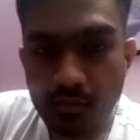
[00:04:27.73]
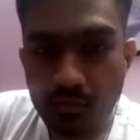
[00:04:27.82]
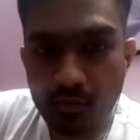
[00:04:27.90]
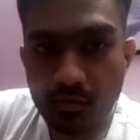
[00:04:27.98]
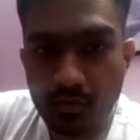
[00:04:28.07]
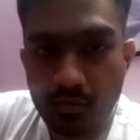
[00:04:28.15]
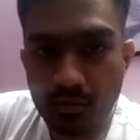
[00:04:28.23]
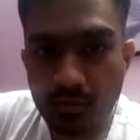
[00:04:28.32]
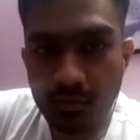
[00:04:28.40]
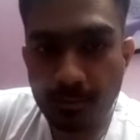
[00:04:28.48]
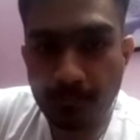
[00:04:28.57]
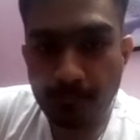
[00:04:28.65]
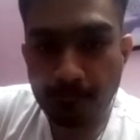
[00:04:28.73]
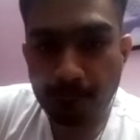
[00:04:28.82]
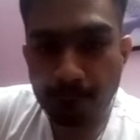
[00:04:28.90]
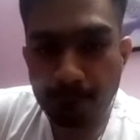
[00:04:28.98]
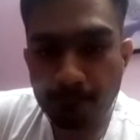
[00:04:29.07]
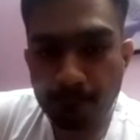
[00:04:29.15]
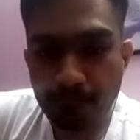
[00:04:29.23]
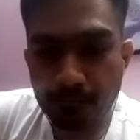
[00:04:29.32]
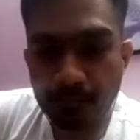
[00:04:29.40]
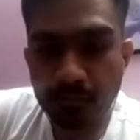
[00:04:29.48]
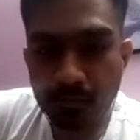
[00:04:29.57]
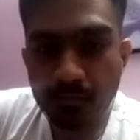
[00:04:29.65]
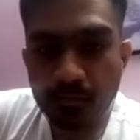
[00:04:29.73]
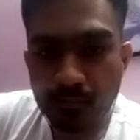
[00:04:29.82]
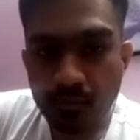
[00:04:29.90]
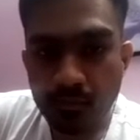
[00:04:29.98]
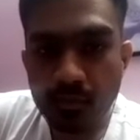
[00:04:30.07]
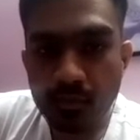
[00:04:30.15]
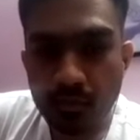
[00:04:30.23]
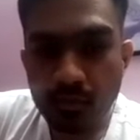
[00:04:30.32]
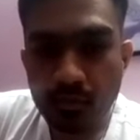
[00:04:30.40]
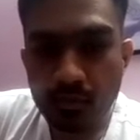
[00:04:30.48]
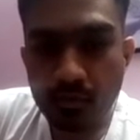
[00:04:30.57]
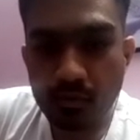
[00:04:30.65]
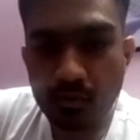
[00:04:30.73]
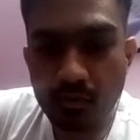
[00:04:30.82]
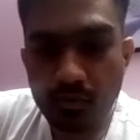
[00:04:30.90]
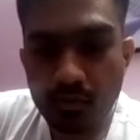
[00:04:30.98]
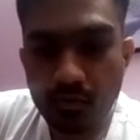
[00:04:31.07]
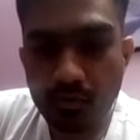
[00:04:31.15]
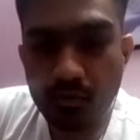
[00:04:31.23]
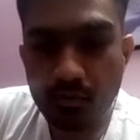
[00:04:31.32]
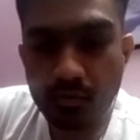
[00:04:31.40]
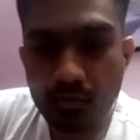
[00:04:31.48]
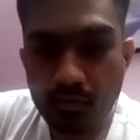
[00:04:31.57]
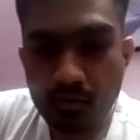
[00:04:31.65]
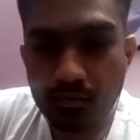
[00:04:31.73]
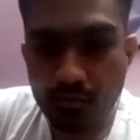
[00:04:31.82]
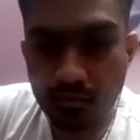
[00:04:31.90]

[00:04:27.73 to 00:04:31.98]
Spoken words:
(not speaking)